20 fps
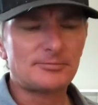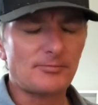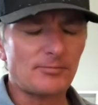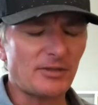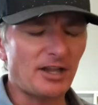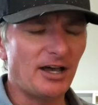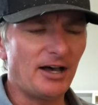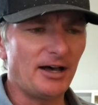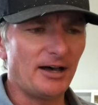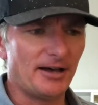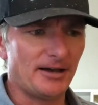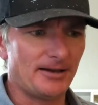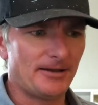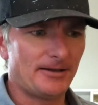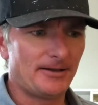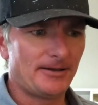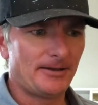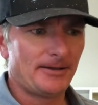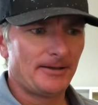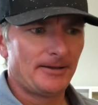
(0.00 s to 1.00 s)

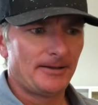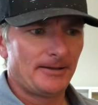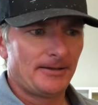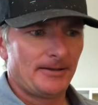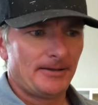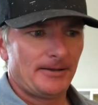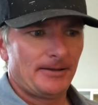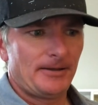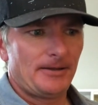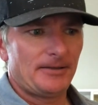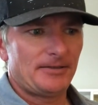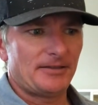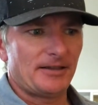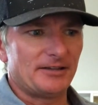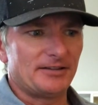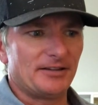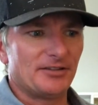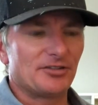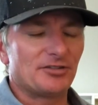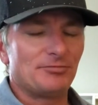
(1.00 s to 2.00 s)
That
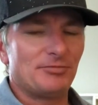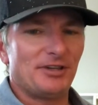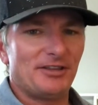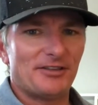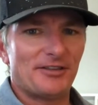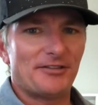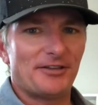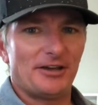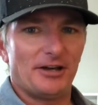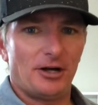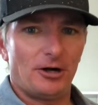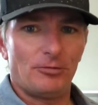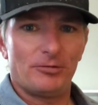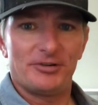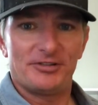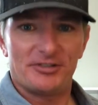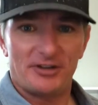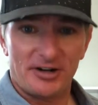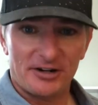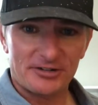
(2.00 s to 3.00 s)
doesn't mean that they always
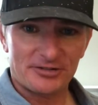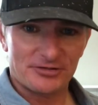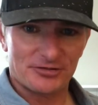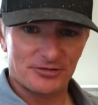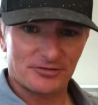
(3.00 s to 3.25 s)
are